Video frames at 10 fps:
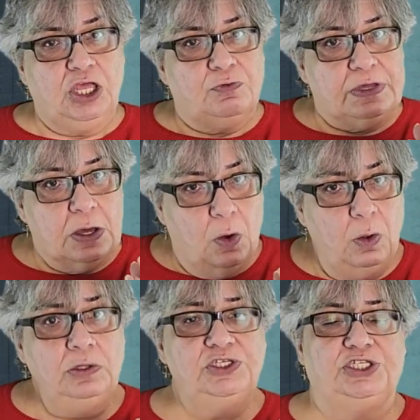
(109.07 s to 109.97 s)
We
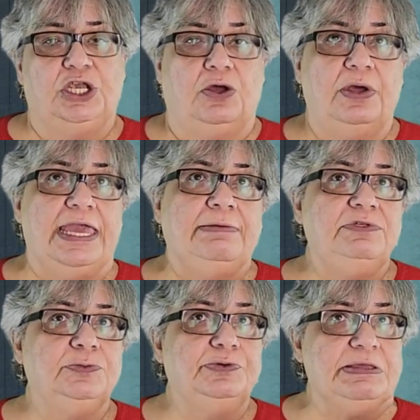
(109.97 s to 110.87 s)
also aim
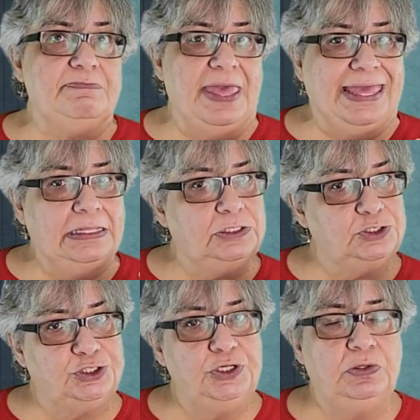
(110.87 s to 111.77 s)
to prepare the
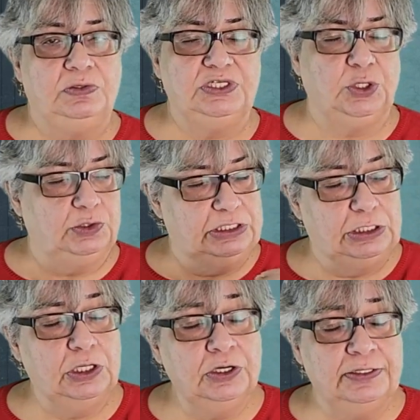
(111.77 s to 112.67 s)
students or the
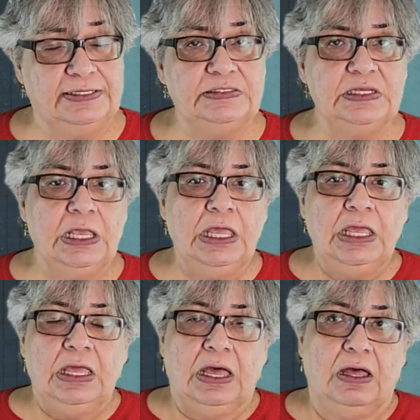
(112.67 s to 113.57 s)
learners
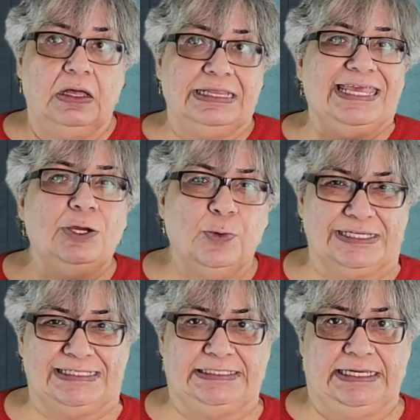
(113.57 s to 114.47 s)

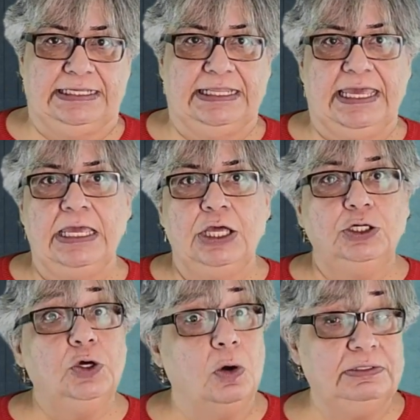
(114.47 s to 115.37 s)
linguistically,
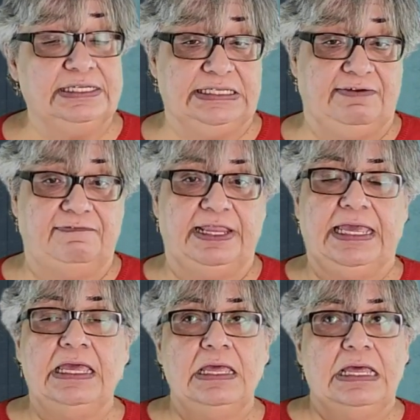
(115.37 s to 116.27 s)

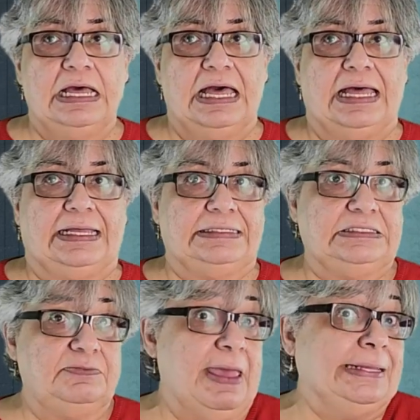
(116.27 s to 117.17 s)
cognitively,
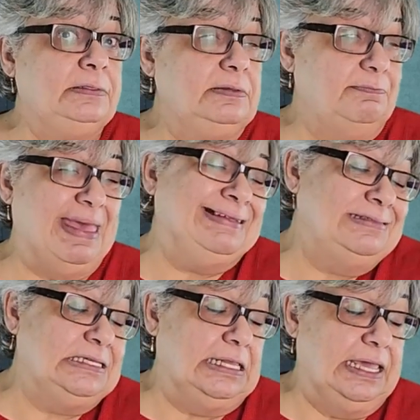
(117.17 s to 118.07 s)
and
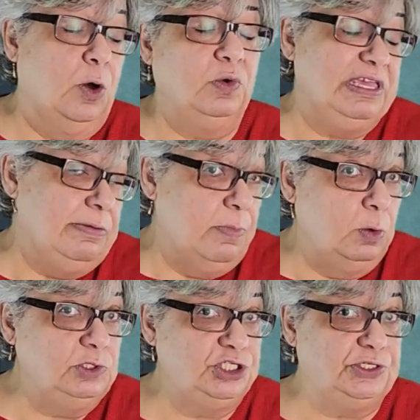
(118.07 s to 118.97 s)
mentally or
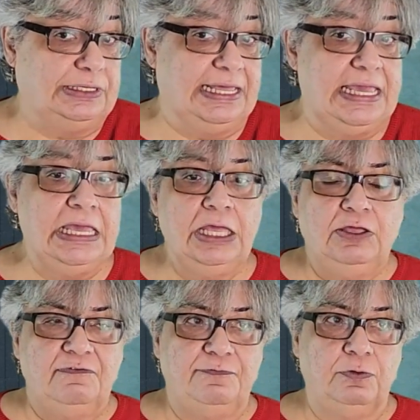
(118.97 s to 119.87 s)
emotionally
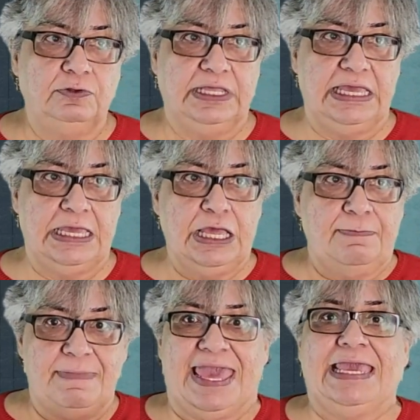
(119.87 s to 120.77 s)
for the
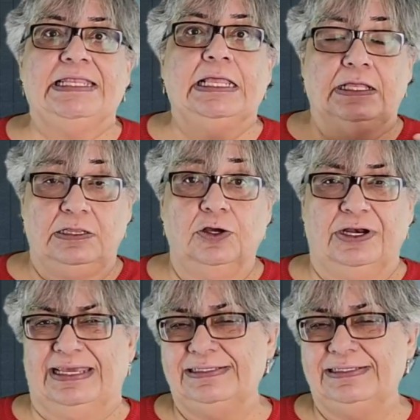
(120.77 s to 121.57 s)
main learning.